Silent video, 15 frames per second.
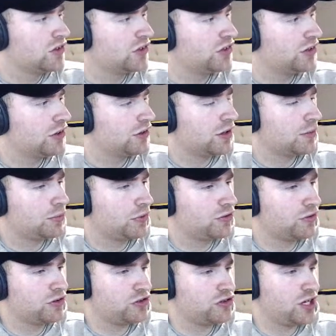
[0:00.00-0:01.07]
So
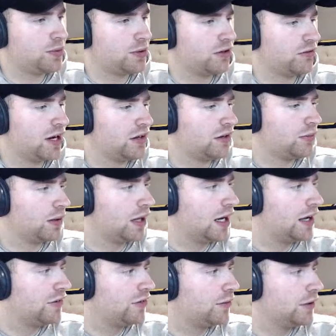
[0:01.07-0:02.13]
Brisbane just chipping around to
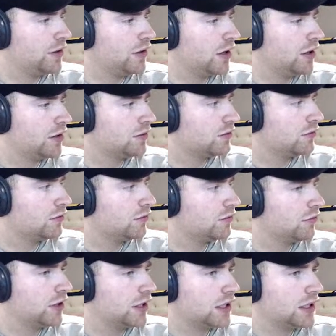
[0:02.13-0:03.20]
players that we don't
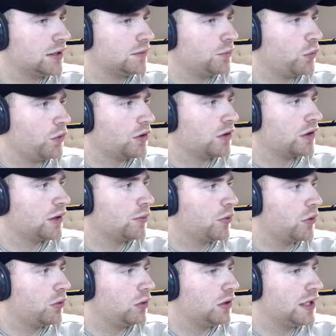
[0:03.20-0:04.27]
really want the
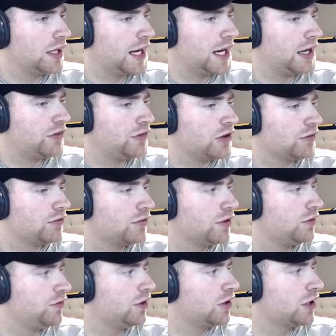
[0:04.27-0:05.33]
ball in the hands of.
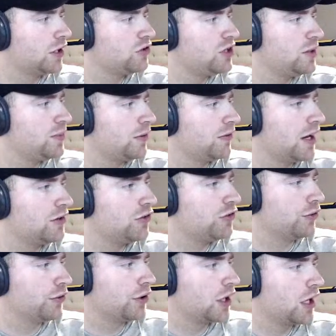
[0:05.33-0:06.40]
If you're not going to chip it around to
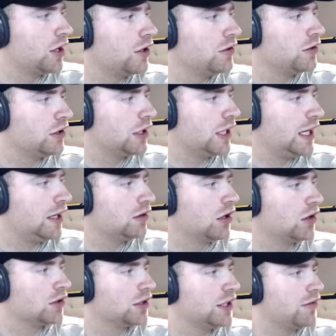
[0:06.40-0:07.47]
Zorko, kick
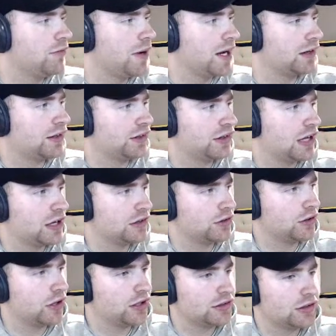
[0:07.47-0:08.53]
long and give it back to the Saints
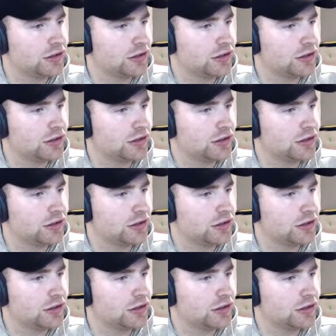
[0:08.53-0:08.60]
guys.